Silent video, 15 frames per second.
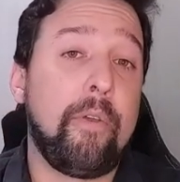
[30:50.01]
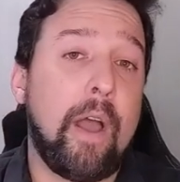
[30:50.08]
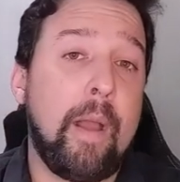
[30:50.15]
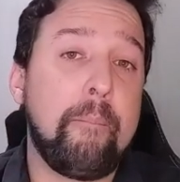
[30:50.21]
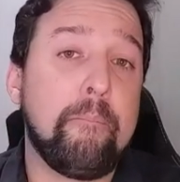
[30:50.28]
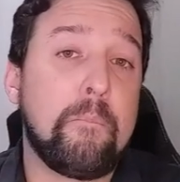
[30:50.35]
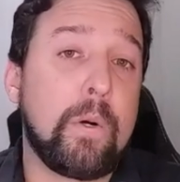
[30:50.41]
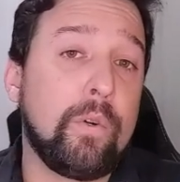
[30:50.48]

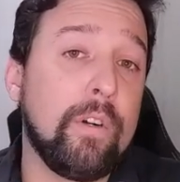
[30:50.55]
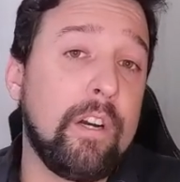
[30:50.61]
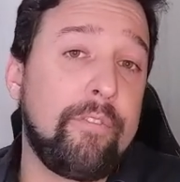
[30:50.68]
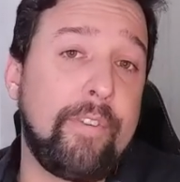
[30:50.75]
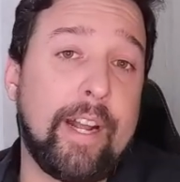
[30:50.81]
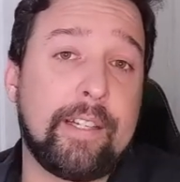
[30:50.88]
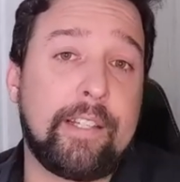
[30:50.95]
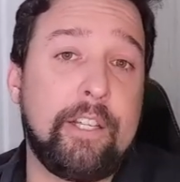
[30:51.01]
and more
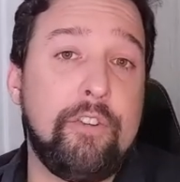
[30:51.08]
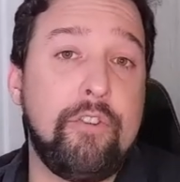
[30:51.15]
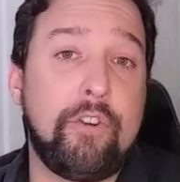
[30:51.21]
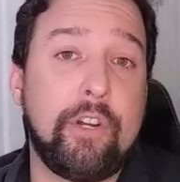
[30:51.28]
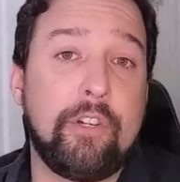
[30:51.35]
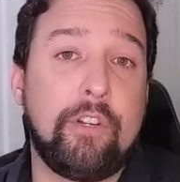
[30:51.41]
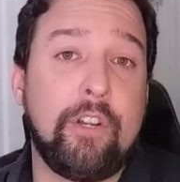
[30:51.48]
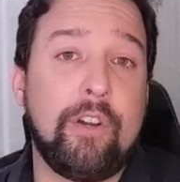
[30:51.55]
advanced than you
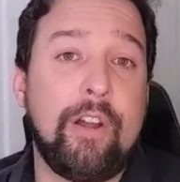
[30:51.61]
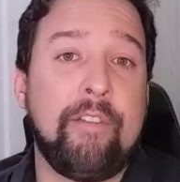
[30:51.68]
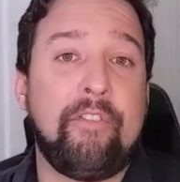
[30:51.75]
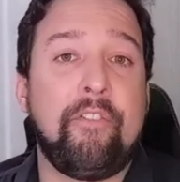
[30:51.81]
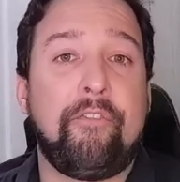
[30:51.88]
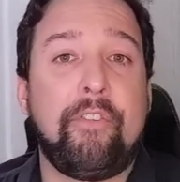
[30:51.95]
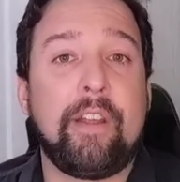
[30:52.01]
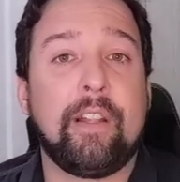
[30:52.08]
could do if
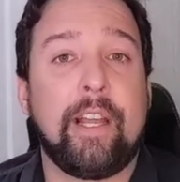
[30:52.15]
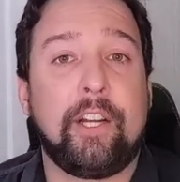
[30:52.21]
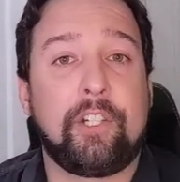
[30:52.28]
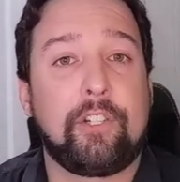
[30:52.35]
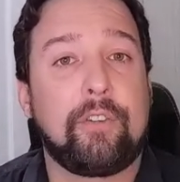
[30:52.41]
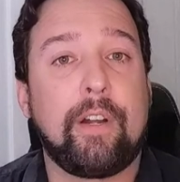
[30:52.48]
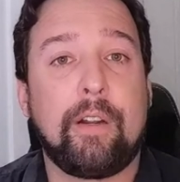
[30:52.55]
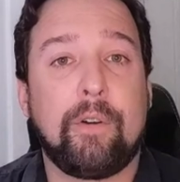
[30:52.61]
you feel like
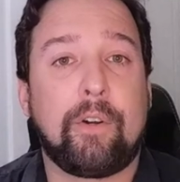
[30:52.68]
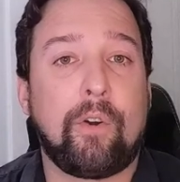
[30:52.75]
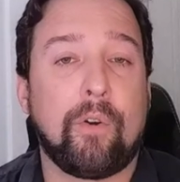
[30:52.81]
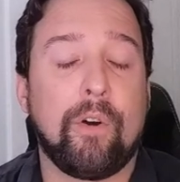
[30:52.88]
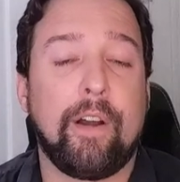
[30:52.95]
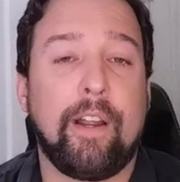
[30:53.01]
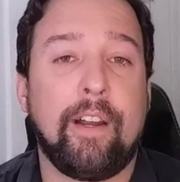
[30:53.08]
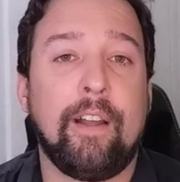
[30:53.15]
screen
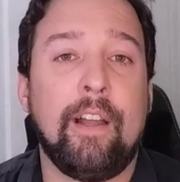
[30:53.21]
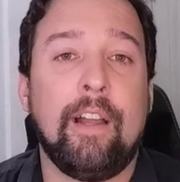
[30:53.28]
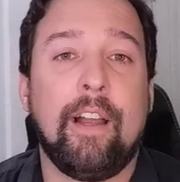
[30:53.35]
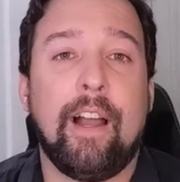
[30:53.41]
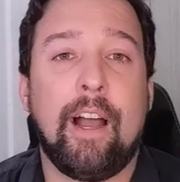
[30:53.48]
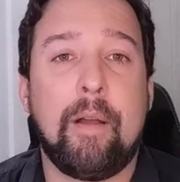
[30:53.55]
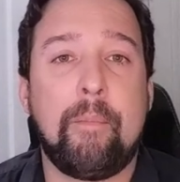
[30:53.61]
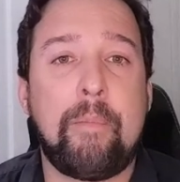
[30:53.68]
recording
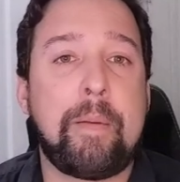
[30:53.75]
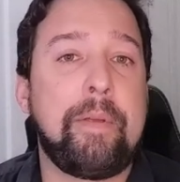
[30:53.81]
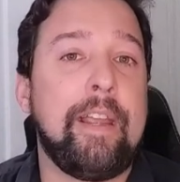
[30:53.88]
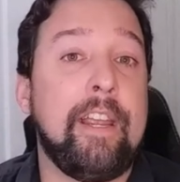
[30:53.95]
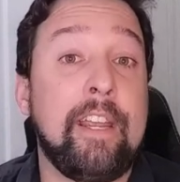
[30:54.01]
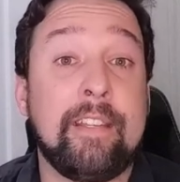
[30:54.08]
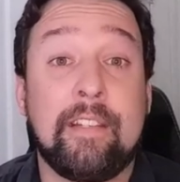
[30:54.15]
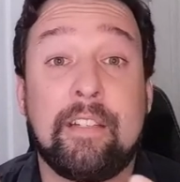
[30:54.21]
uh, maybe
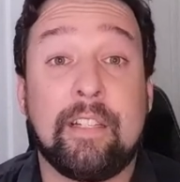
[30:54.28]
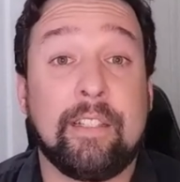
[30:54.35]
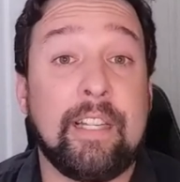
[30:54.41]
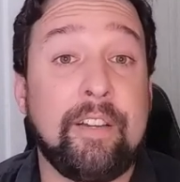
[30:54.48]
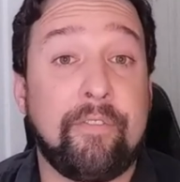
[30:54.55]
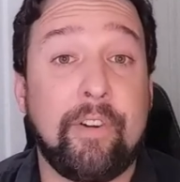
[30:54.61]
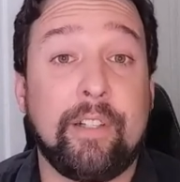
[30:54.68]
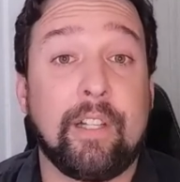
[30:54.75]
isn't
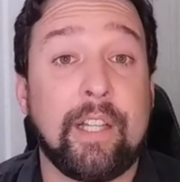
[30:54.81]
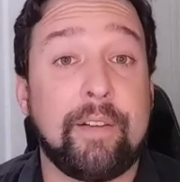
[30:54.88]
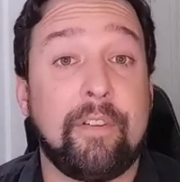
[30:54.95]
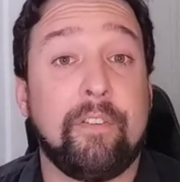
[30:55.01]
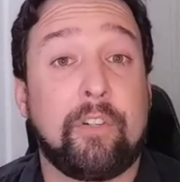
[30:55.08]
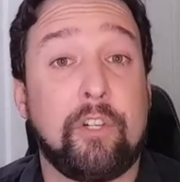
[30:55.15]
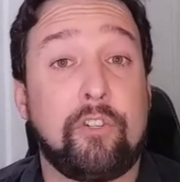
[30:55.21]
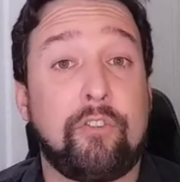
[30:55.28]
delivering the level
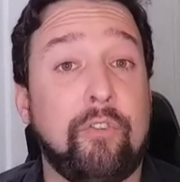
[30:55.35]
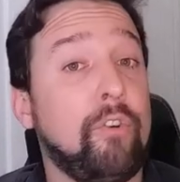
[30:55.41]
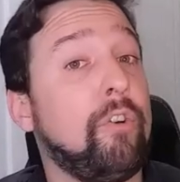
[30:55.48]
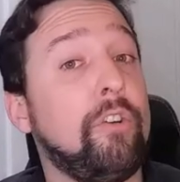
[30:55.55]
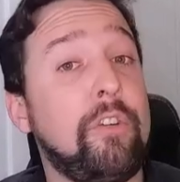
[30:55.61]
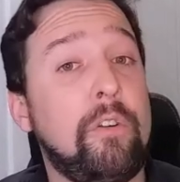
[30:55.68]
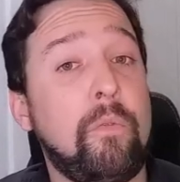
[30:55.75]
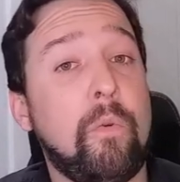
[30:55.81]
of
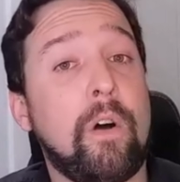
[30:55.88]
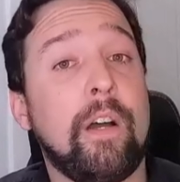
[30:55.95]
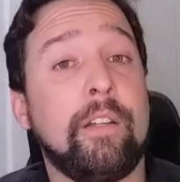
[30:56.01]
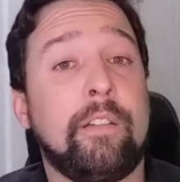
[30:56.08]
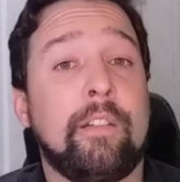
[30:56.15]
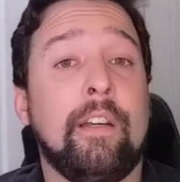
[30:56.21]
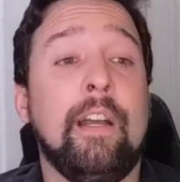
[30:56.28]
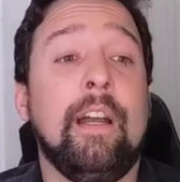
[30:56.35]
control you
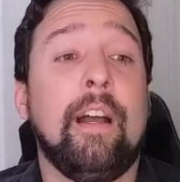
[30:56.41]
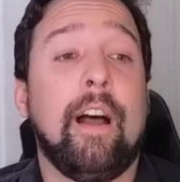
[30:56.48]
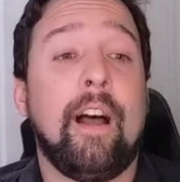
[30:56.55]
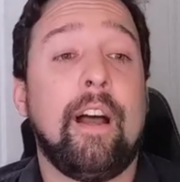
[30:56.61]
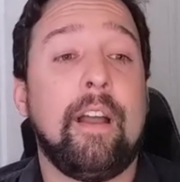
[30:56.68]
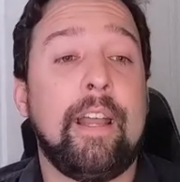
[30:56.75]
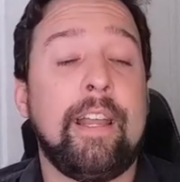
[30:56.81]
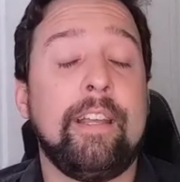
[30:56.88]
want,
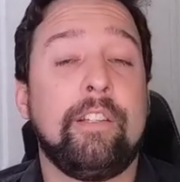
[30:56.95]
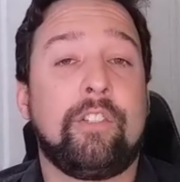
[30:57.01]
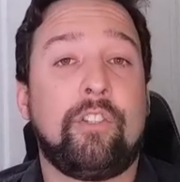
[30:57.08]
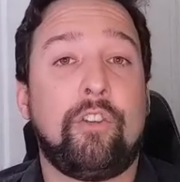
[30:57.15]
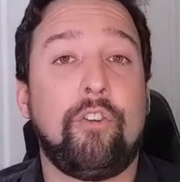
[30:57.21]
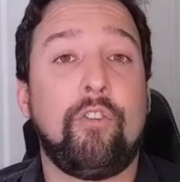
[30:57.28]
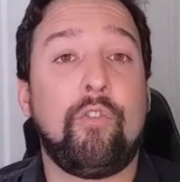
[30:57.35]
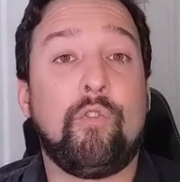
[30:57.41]
uh, is
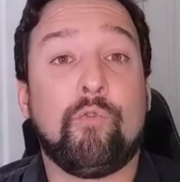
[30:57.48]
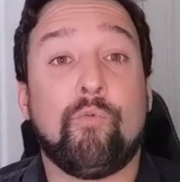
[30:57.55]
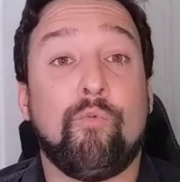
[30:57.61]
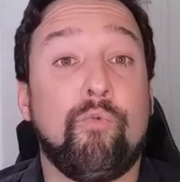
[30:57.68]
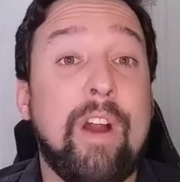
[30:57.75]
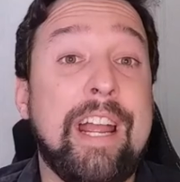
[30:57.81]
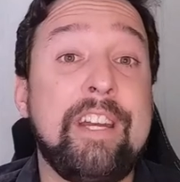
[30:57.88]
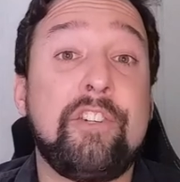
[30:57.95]
to
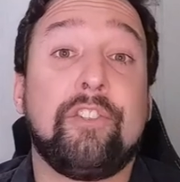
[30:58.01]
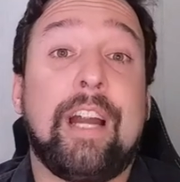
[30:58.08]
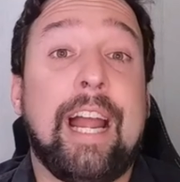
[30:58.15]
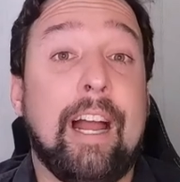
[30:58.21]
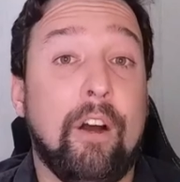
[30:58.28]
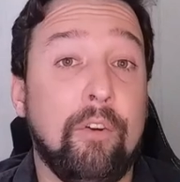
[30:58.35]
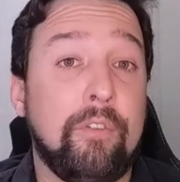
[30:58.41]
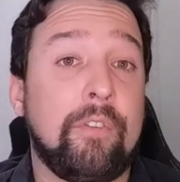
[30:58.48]
render
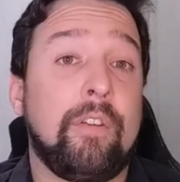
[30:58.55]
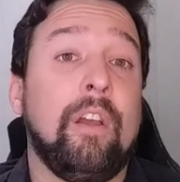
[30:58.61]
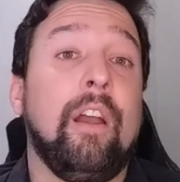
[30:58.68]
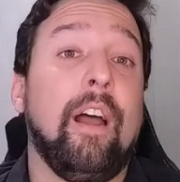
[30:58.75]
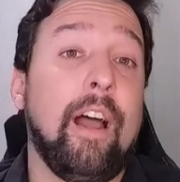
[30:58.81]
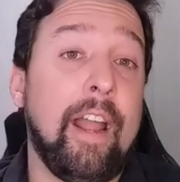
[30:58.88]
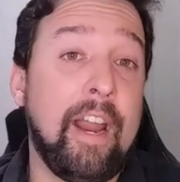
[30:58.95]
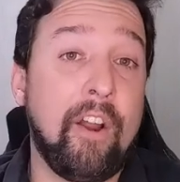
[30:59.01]
out
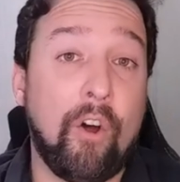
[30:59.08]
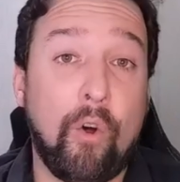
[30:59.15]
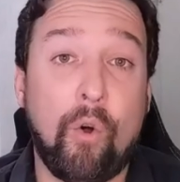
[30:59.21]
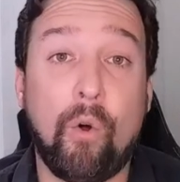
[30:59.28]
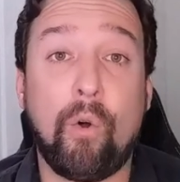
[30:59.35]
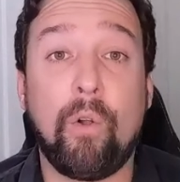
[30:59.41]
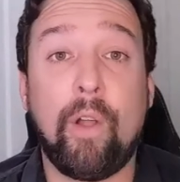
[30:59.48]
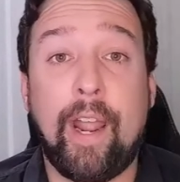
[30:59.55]
a
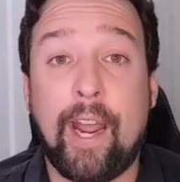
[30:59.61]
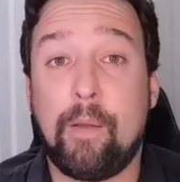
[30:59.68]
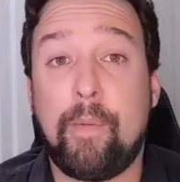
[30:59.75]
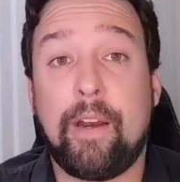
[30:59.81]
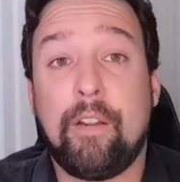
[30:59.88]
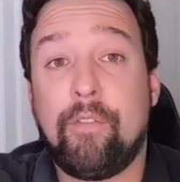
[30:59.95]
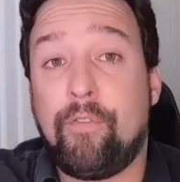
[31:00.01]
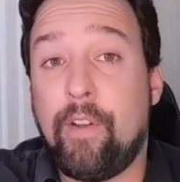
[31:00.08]
whole
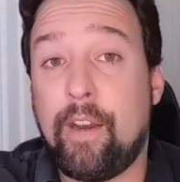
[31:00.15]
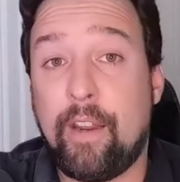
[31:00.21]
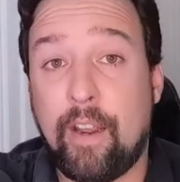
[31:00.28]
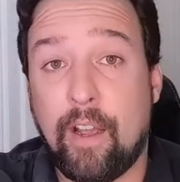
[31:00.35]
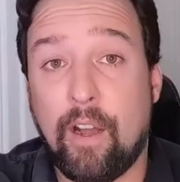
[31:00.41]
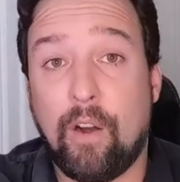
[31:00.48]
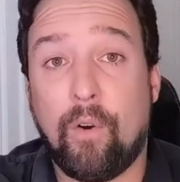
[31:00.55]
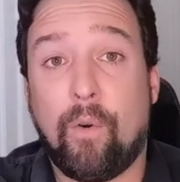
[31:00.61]
animated
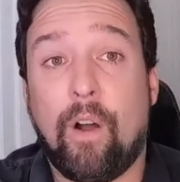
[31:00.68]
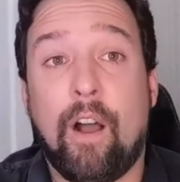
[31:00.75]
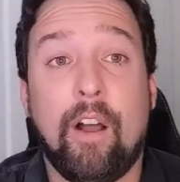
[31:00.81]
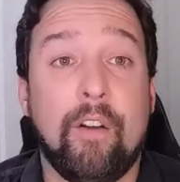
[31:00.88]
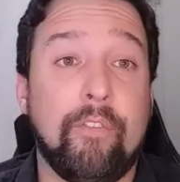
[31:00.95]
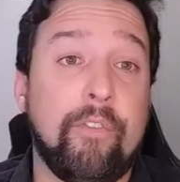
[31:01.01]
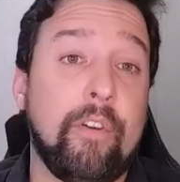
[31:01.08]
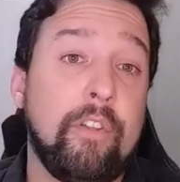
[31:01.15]
video
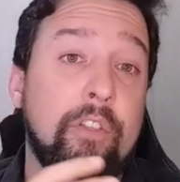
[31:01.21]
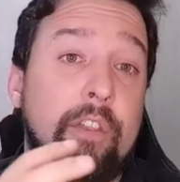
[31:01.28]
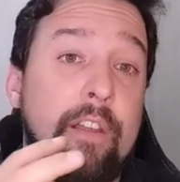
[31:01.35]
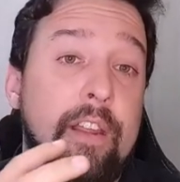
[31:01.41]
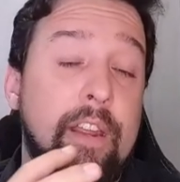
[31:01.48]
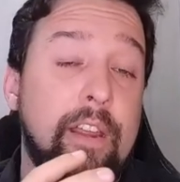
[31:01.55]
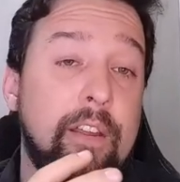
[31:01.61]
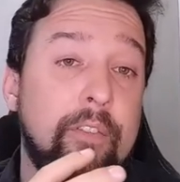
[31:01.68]
of
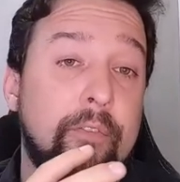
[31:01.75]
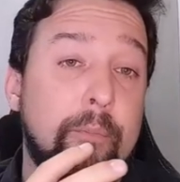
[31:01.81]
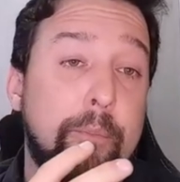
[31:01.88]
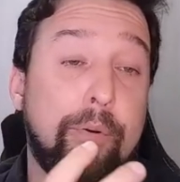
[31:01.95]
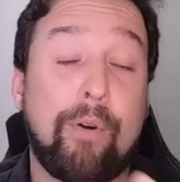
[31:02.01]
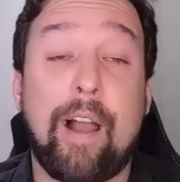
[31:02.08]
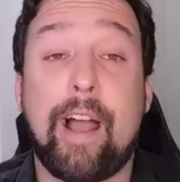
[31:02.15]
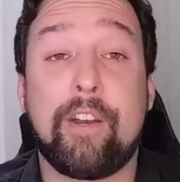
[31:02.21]
the
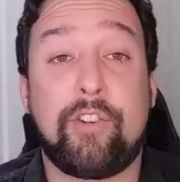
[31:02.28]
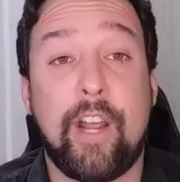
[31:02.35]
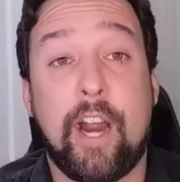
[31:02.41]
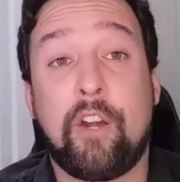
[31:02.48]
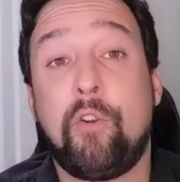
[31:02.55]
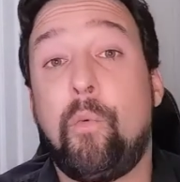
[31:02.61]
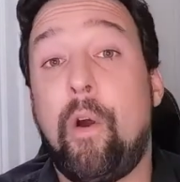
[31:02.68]
project